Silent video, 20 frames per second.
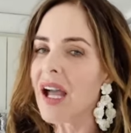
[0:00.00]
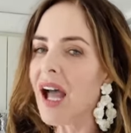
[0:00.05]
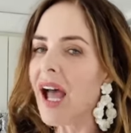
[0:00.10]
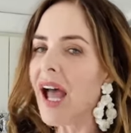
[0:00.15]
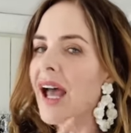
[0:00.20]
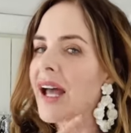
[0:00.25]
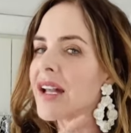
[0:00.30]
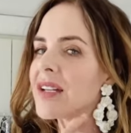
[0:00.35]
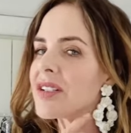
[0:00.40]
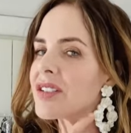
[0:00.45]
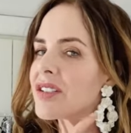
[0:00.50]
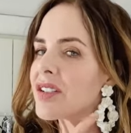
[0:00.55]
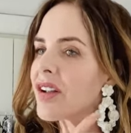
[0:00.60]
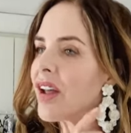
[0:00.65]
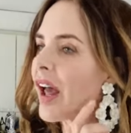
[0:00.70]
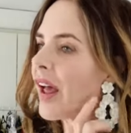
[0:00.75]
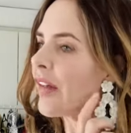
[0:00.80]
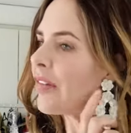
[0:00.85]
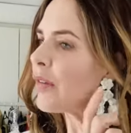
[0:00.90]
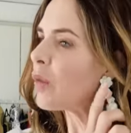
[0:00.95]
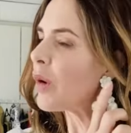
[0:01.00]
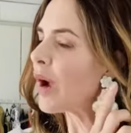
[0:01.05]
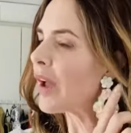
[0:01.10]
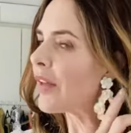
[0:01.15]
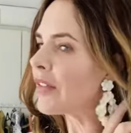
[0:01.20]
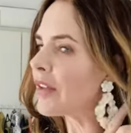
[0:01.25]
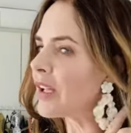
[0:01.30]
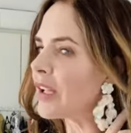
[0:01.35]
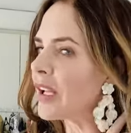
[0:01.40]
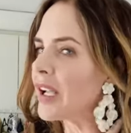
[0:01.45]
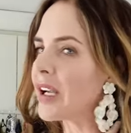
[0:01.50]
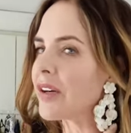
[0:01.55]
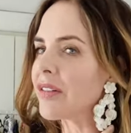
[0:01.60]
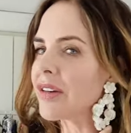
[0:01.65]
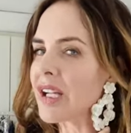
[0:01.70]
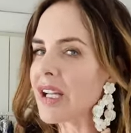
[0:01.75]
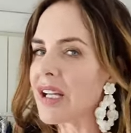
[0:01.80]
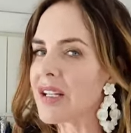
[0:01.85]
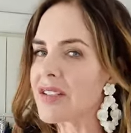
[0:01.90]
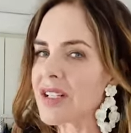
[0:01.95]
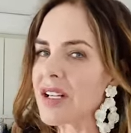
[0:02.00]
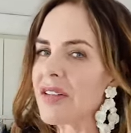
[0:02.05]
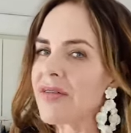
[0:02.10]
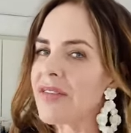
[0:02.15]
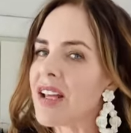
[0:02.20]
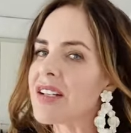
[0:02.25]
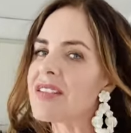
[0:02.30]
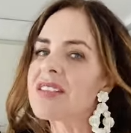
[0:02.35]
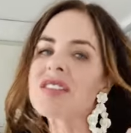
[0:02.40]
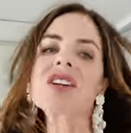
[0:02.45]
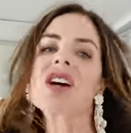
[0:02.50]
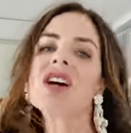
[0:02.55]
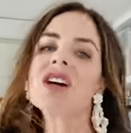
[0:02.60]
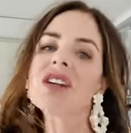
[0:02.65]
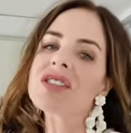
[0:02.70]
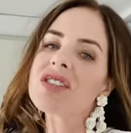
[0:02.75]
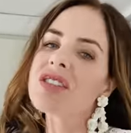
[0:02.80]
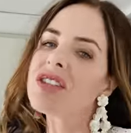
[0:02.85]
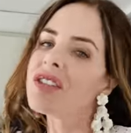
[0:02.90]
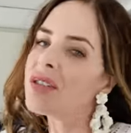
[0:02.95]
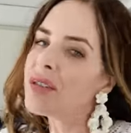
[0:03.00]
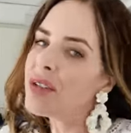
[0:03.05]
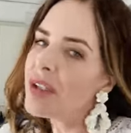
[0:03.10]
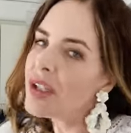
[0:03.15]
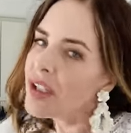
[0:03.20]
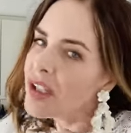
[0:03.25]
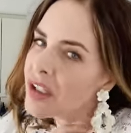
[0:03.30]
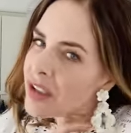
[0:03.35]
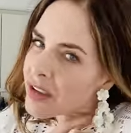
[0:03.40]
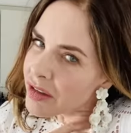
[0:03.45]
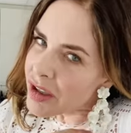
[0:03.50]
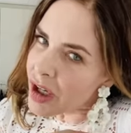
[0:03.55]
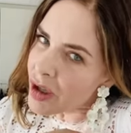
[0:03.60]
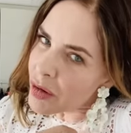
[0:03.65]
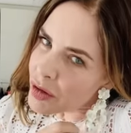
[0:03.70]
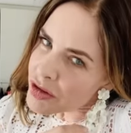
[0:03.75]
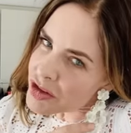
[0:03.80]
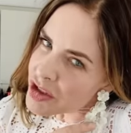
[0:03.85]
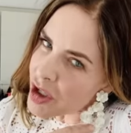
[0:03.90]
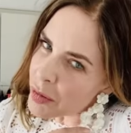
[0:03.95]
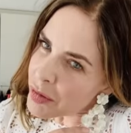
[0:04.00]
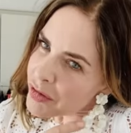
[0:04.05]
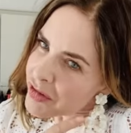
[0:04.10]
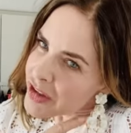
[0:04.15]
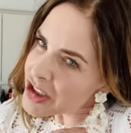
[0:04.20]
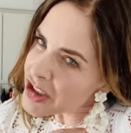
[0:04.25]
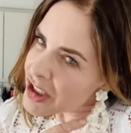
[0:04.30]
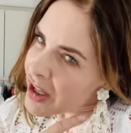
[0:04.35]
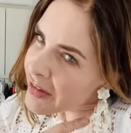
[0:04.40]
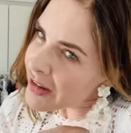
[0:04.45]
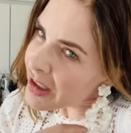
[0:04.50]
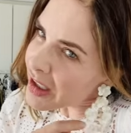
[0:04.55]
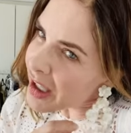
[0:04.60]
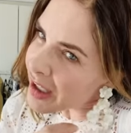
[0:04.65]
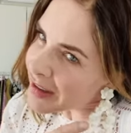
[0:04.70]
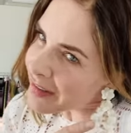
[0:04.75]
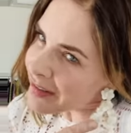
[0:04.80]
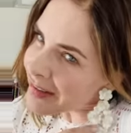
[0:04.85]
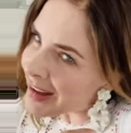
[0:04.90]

and where the earring is. If they start to go on top of each other like